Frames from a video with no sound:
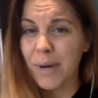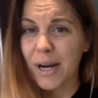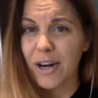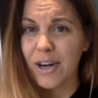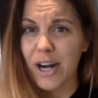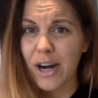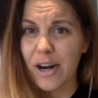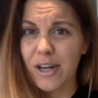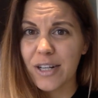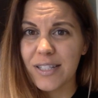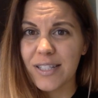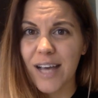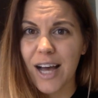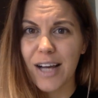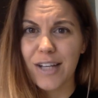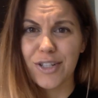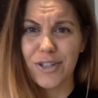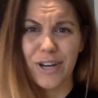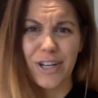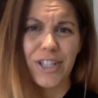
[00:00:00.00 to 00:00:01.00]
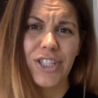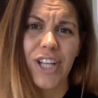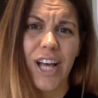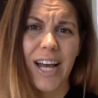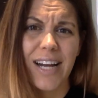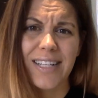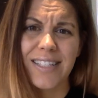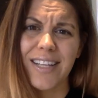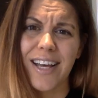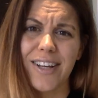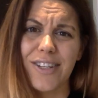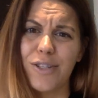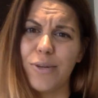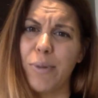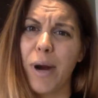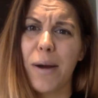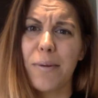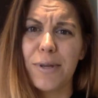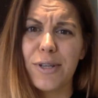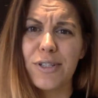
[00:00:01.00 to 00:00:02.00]
marinara sauce or enchilada sauce or
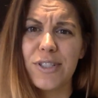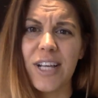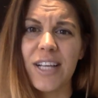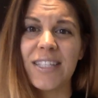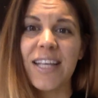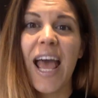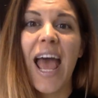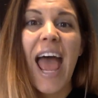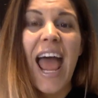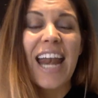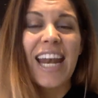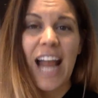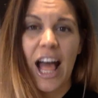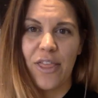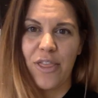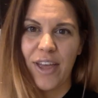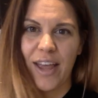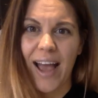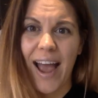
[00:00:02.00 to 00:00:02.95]
barbecue sauce, nothing.